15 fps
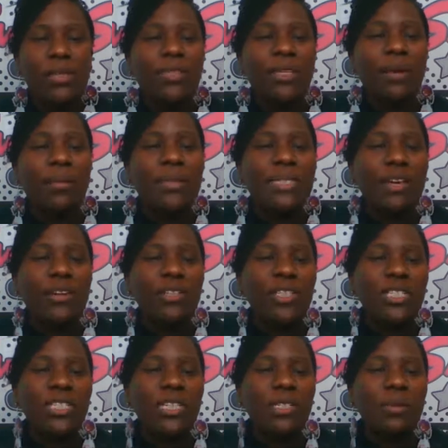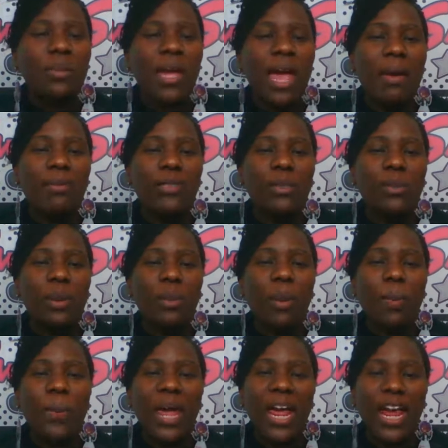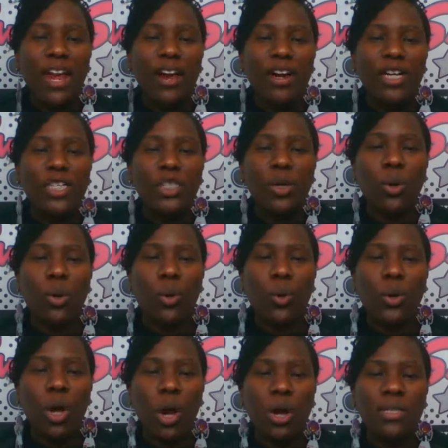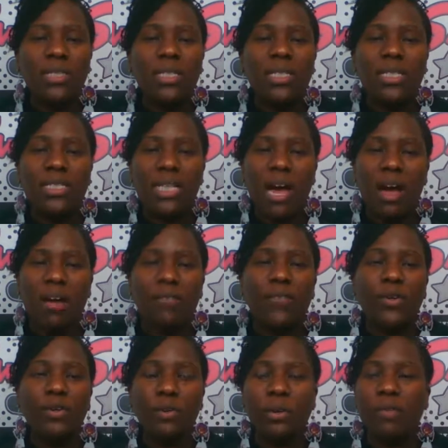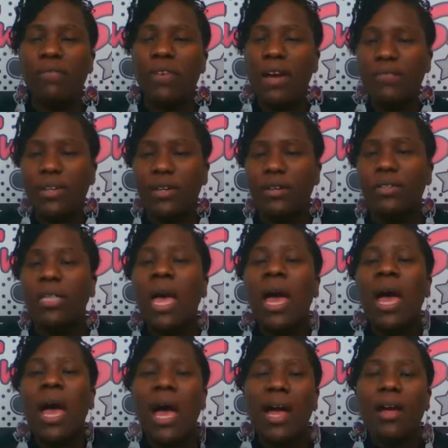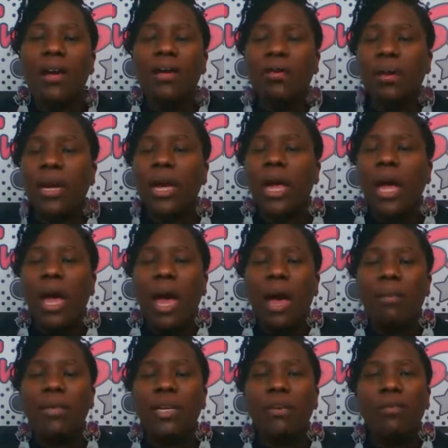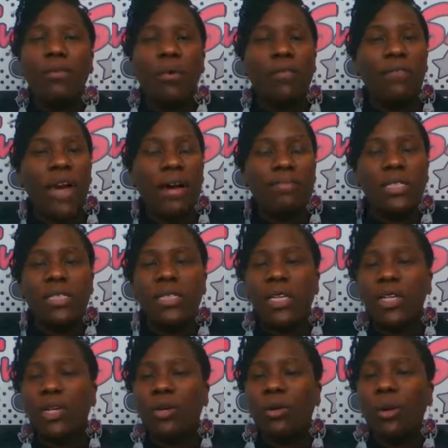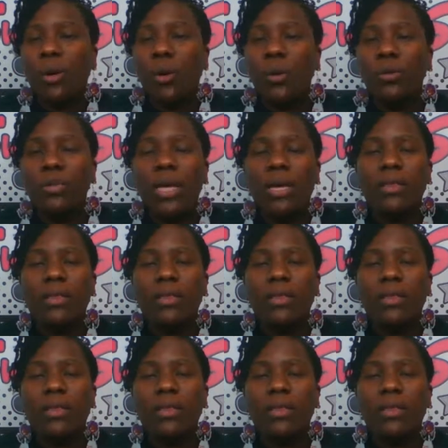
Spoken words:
So Terry was saying you just need to be able to be prepared to hold on to the stock for 3 to 5 years. I agree. I'm looking for a 5 to 10 year hold.